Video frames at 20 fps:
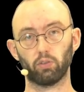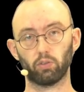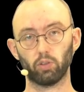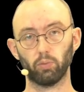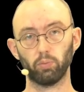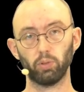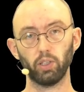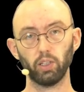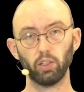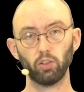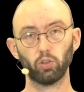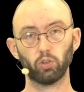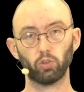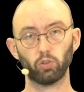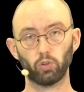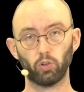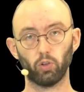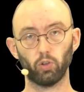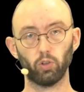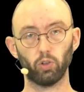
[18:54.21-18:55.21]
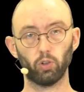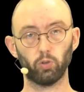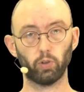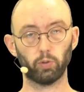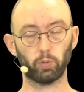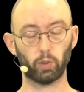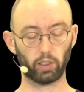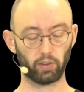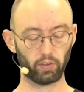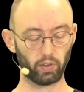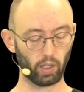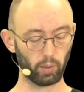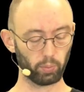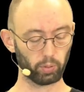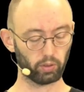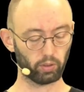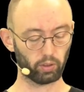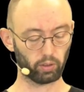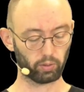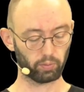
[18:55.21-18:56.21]
complete control over what is
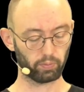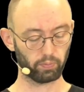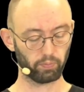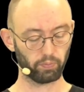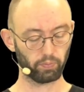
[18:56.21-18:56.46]
happening.